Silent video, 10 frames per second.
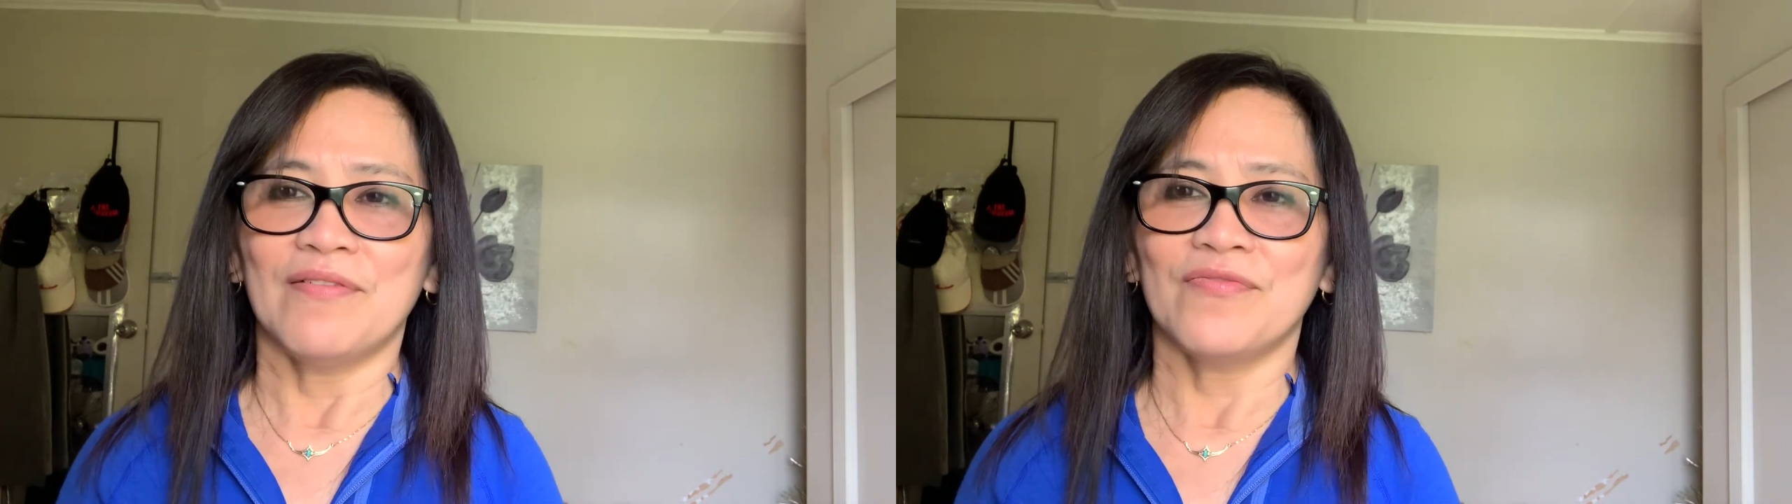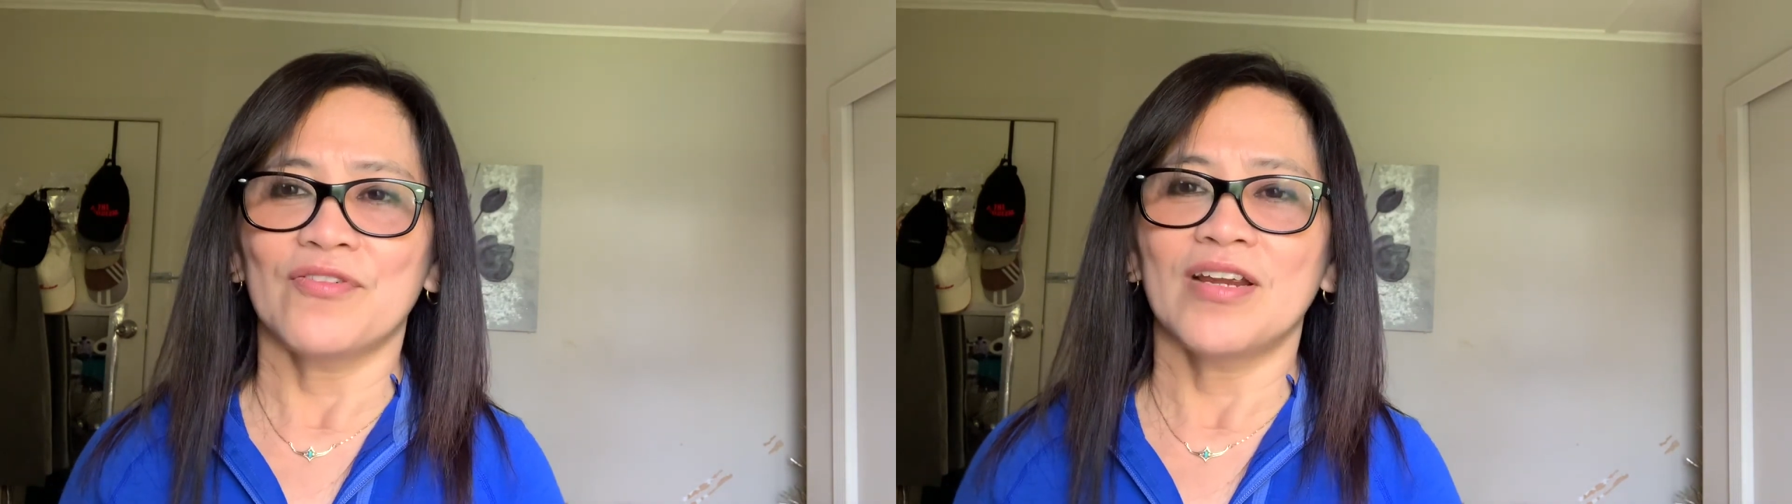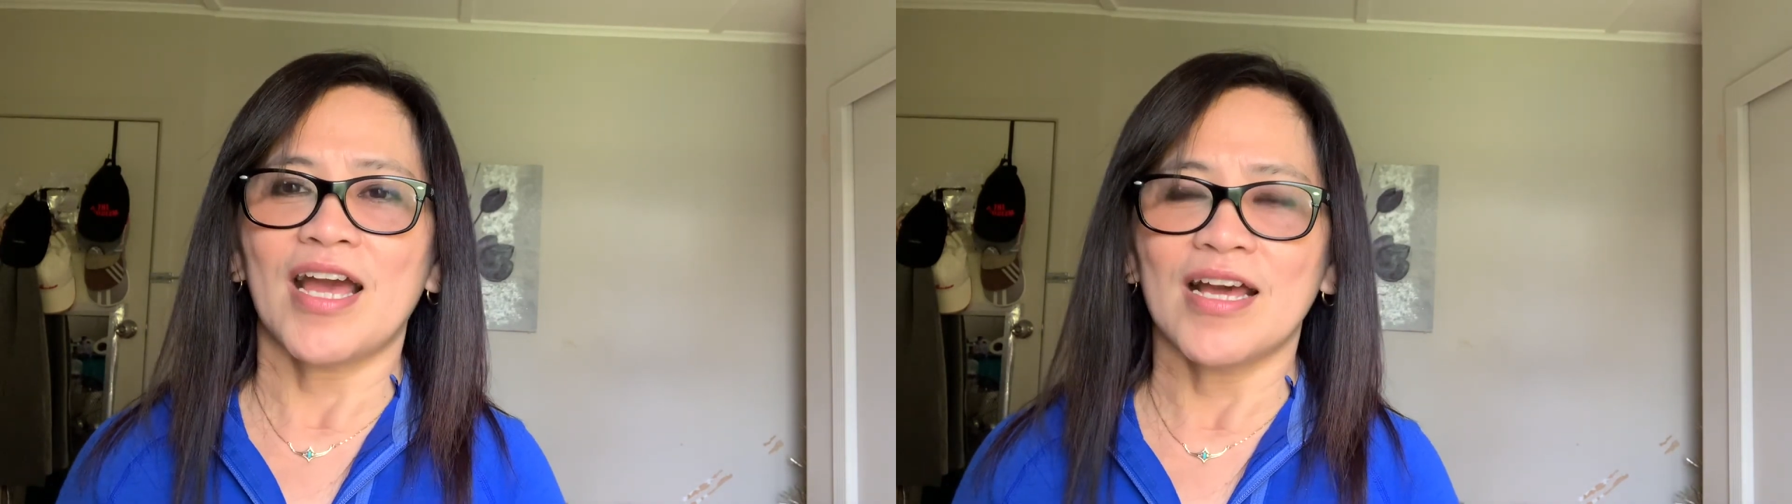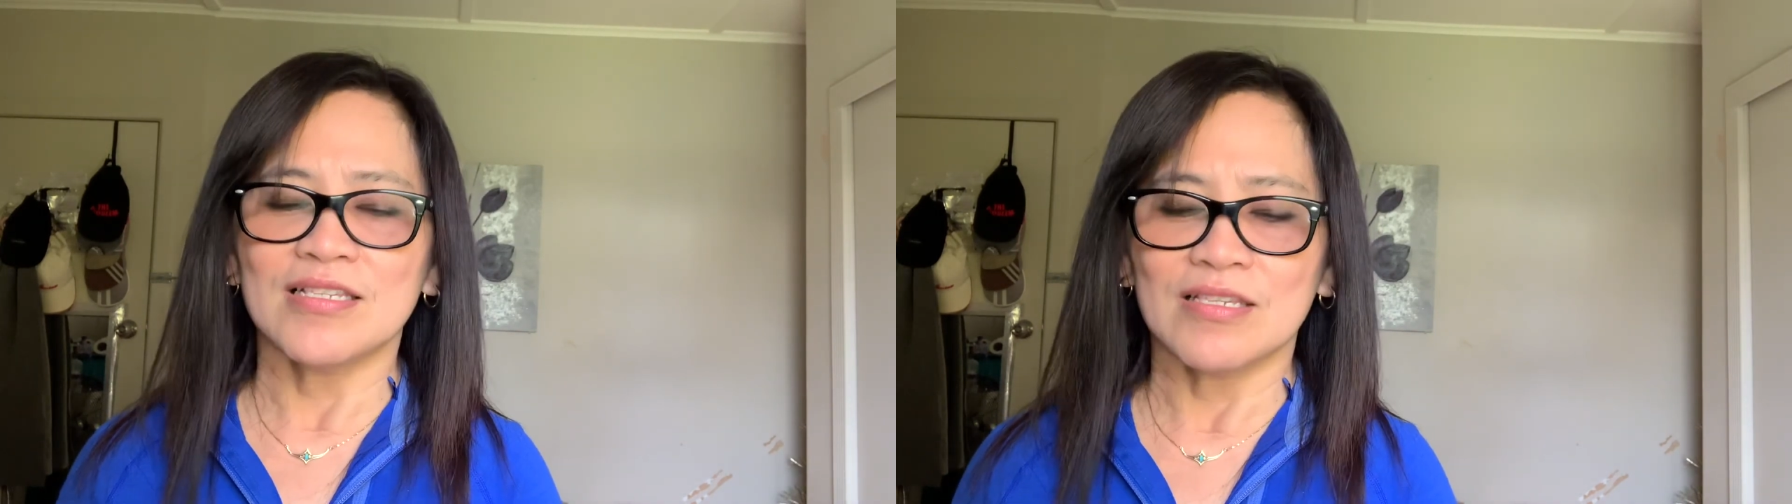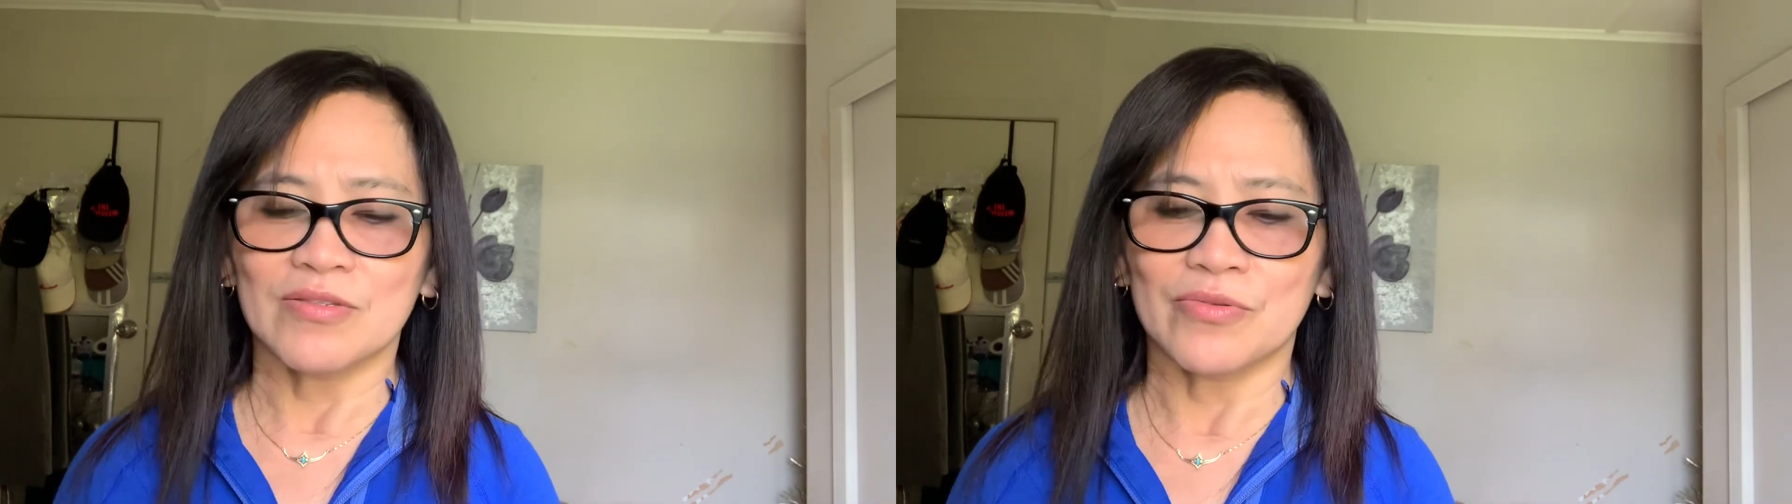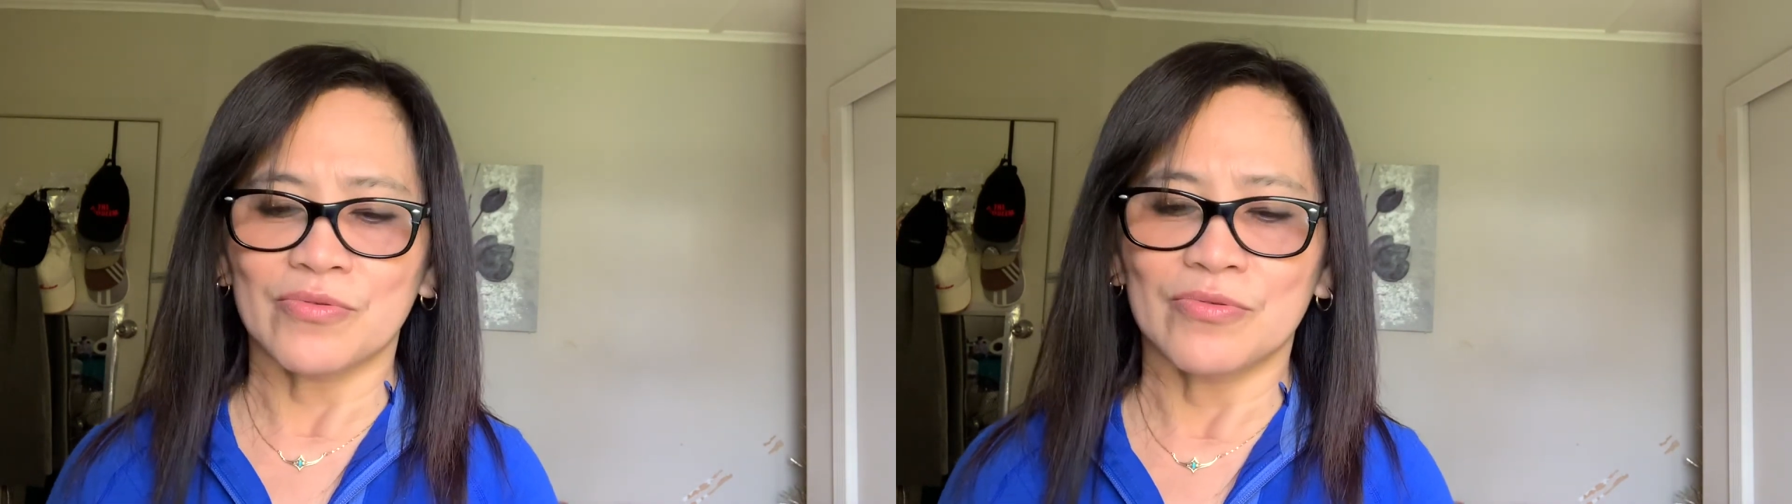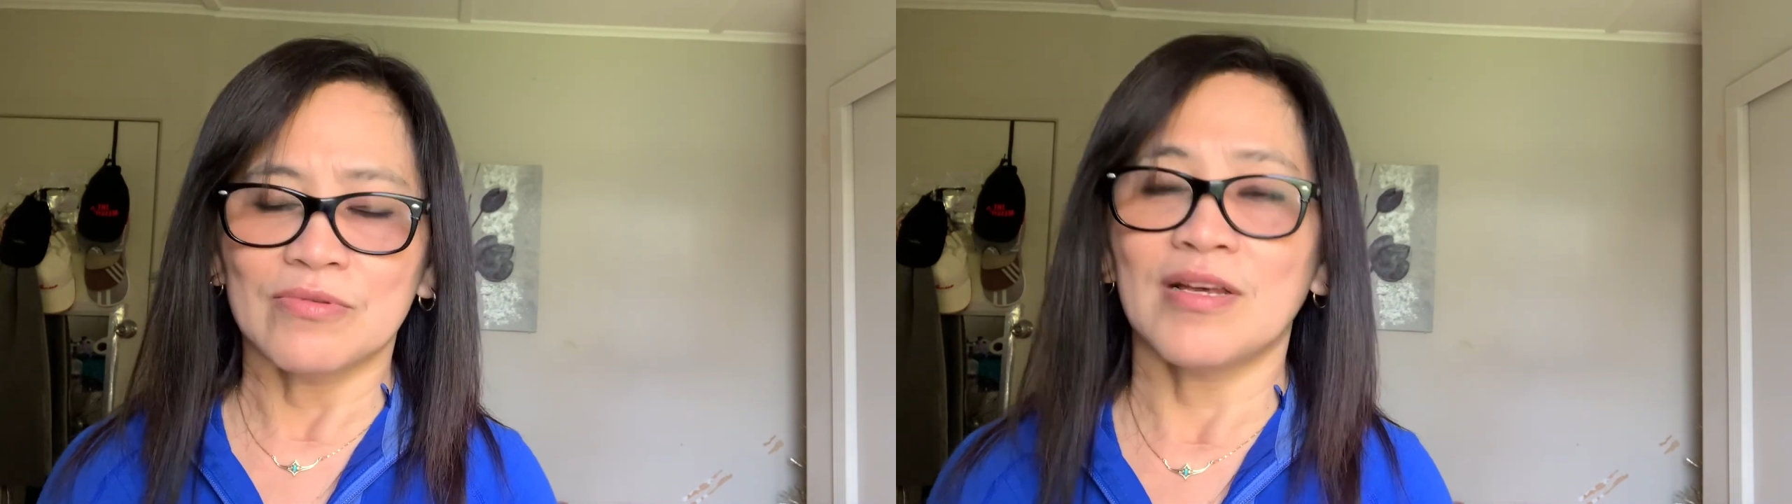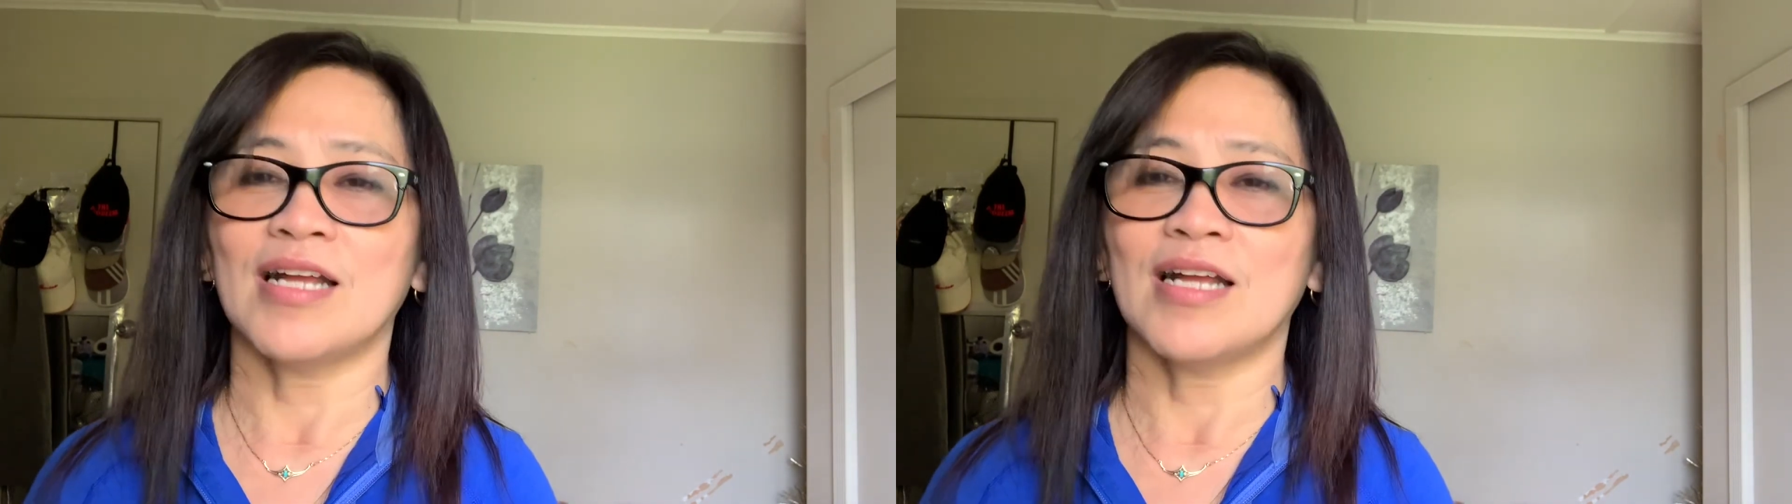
for us to